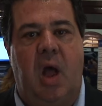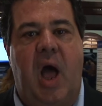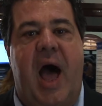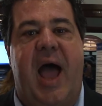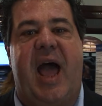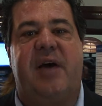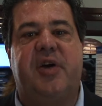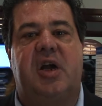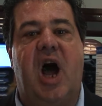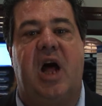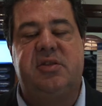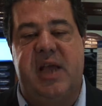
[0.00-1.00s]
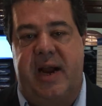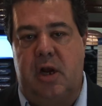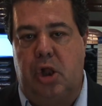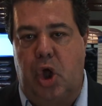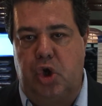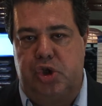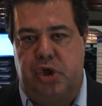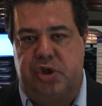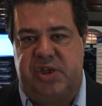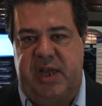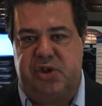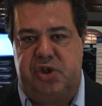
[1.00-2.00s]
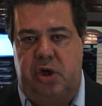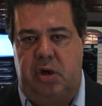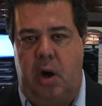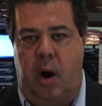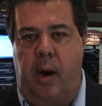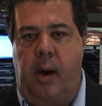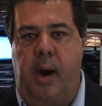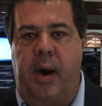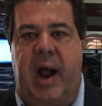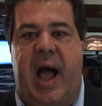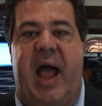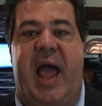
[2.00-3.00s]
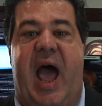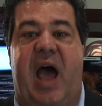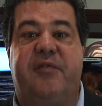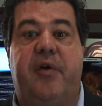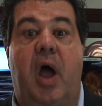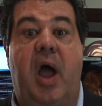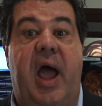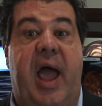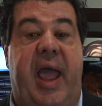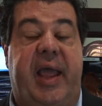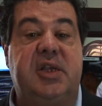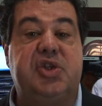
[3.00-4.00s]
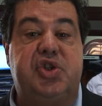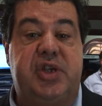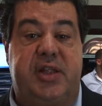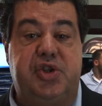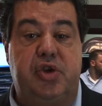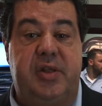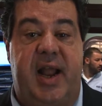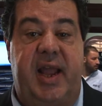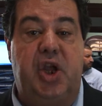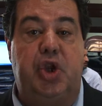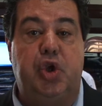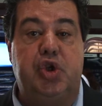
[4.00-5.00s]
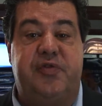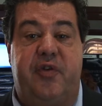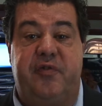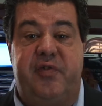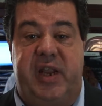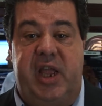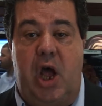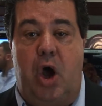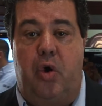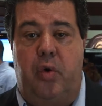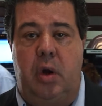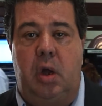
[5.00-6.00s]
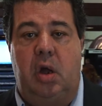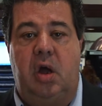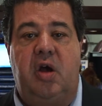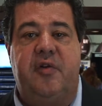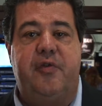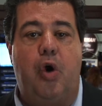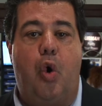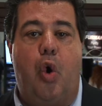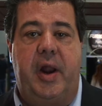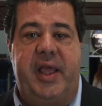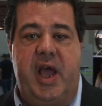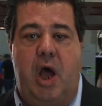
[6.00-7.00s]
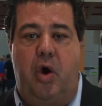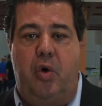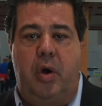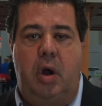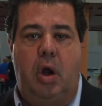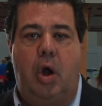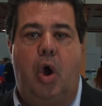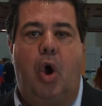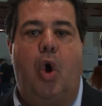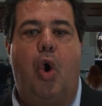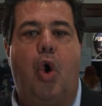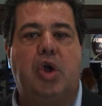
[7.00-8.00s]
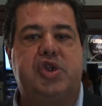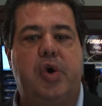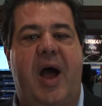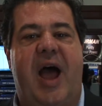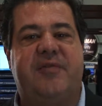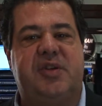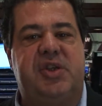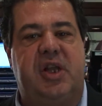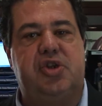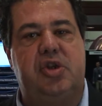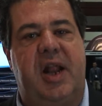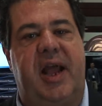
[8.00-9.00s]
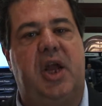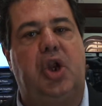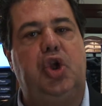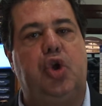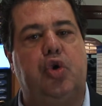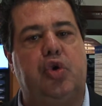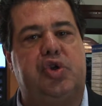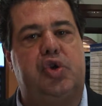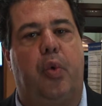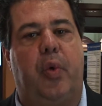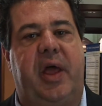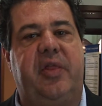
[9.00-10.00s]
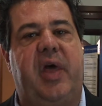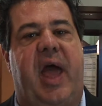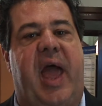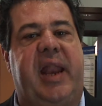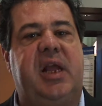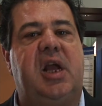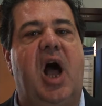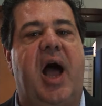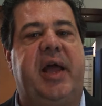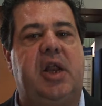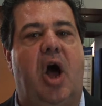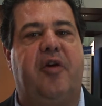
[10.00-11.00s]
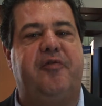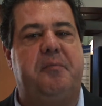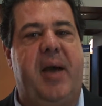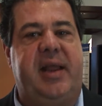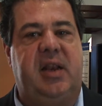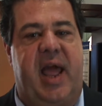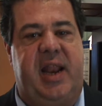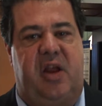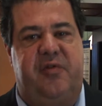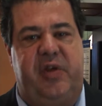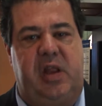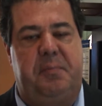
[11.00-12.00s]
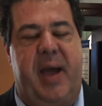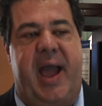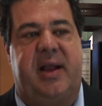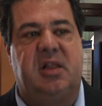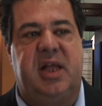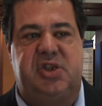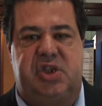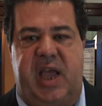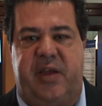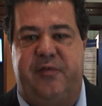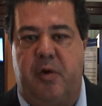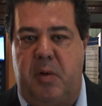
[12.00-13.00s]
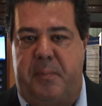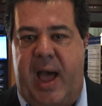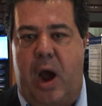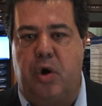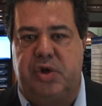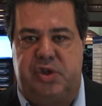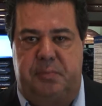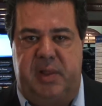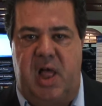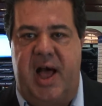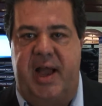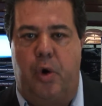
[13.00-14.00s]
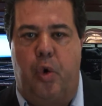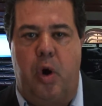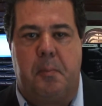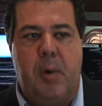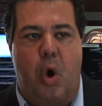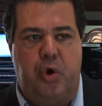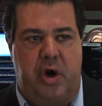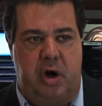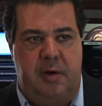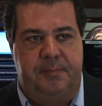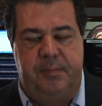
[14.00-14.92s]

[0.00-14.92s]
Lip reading: I have a contact closure sensor. I have a sensor that I could use for video, for audio. Also, I have a sensor that I could use with any kind of magnetic feedback, let's say from a power supply or a motor.